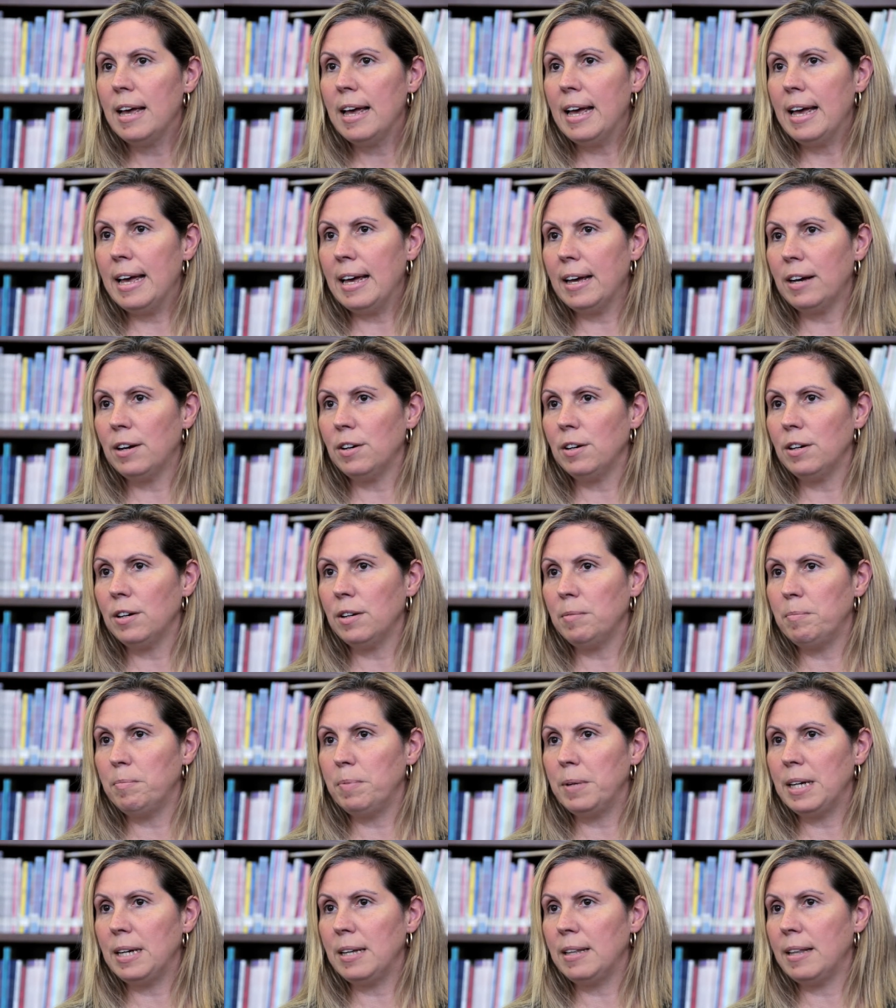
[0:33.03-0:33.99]
It could
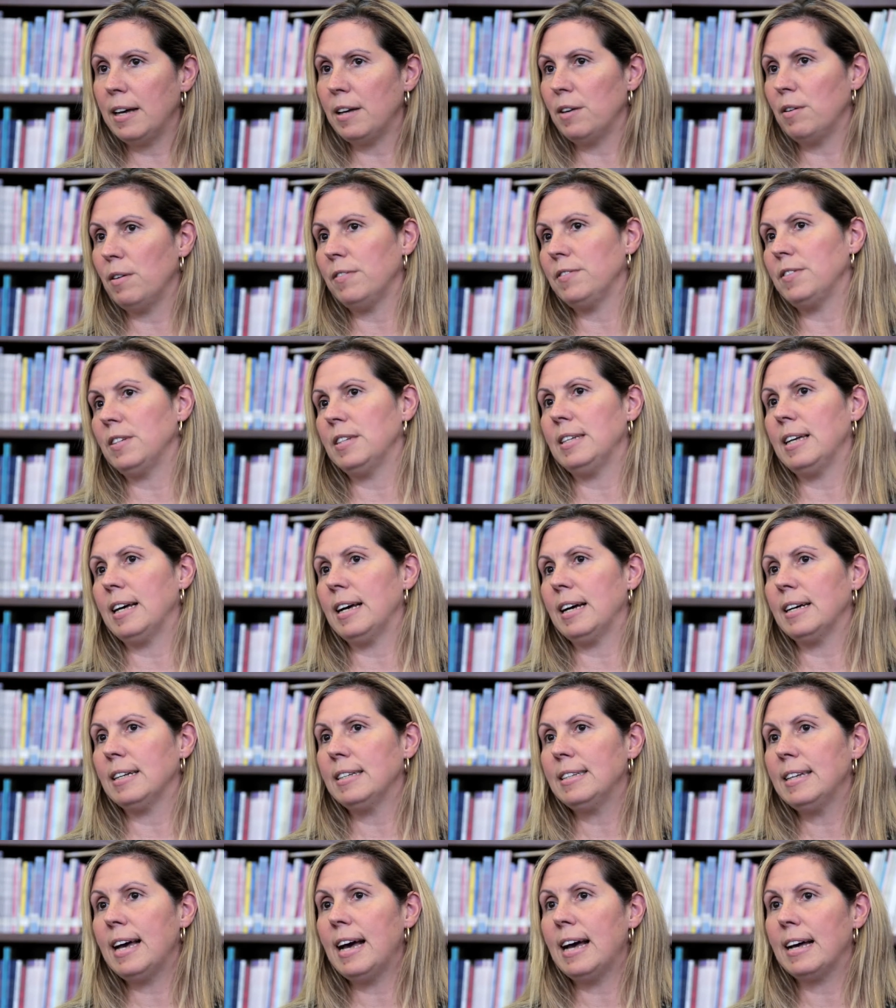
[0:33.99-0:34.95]
be that you have to take
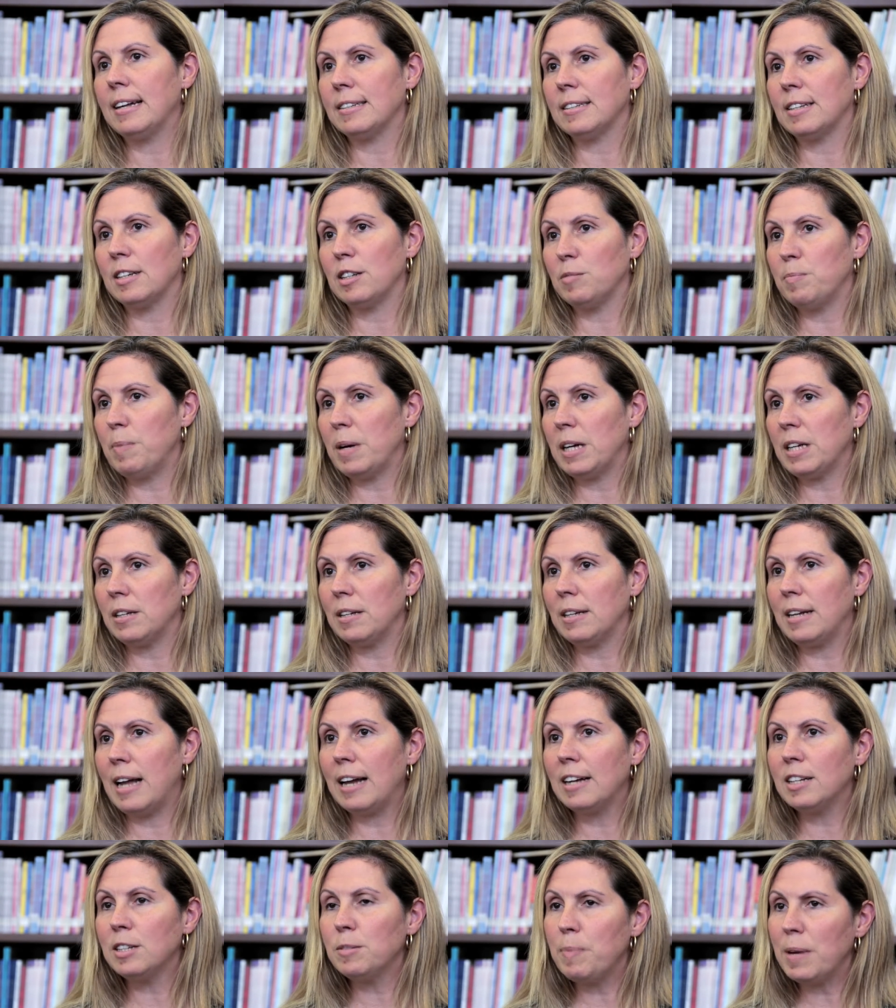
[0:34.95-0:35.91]
a test,
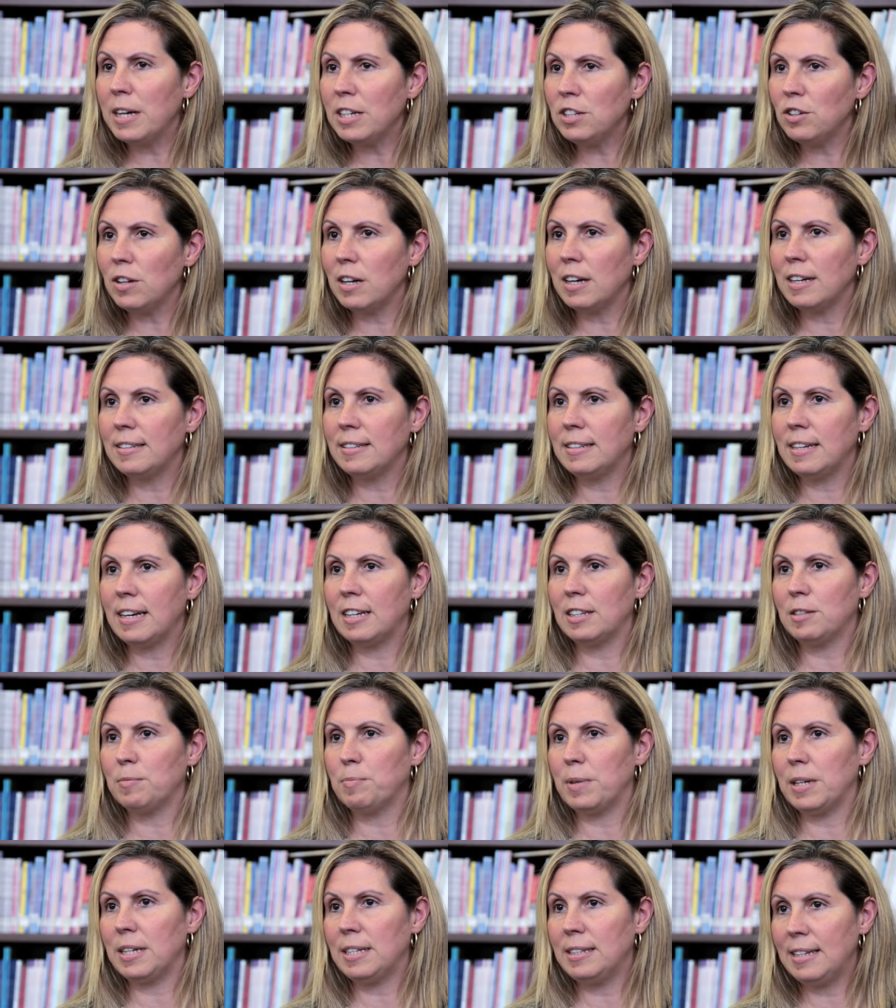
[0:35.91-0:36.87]
not a specialized
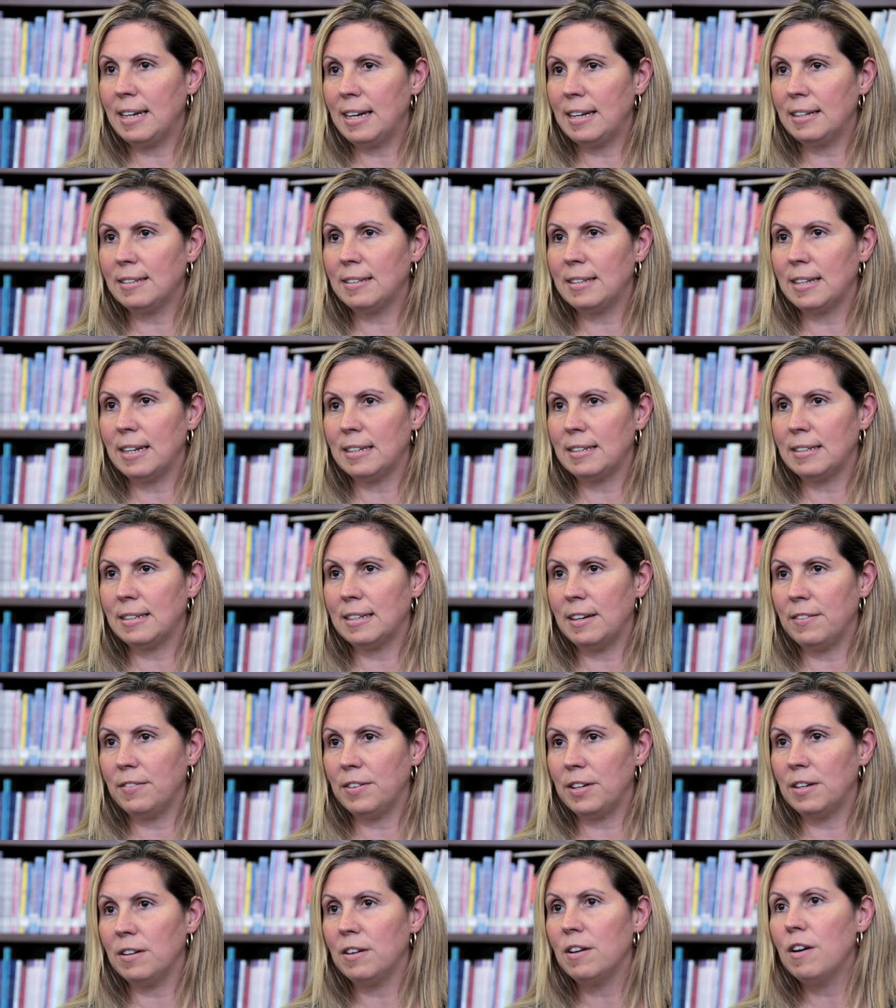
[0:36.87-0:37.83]
test, but a test that's
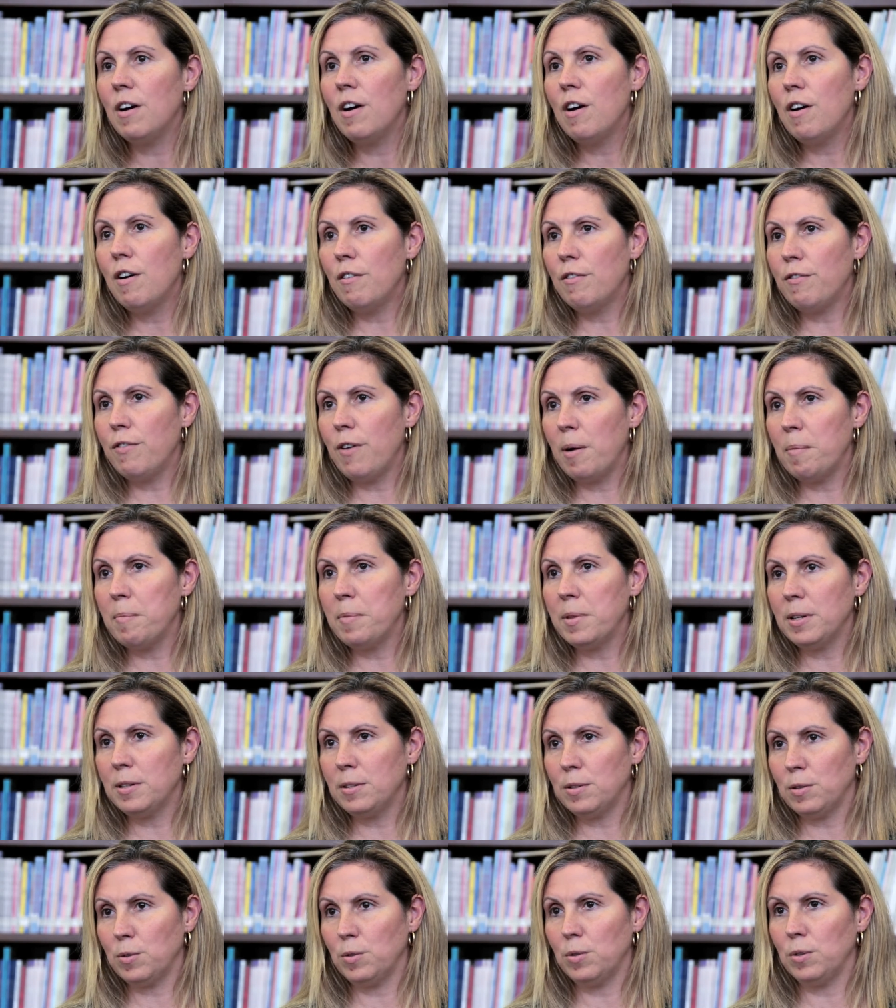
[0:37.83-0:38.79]
given from the
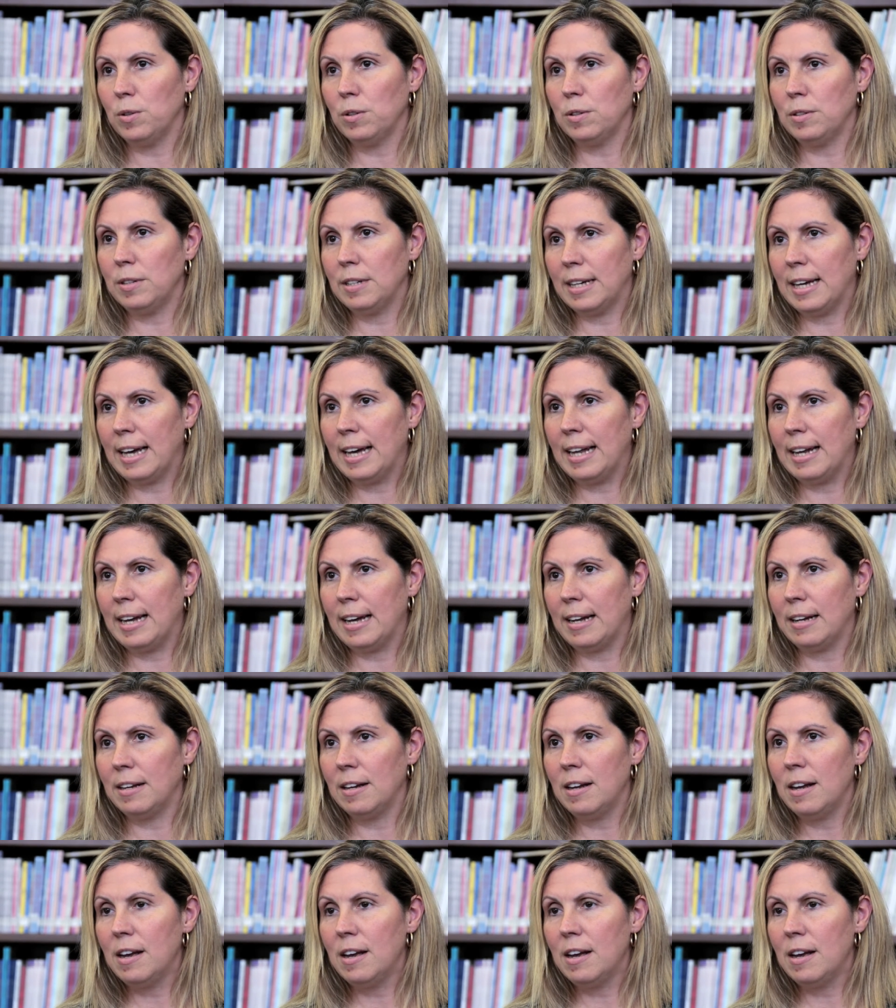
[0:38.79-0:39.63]
school to get in.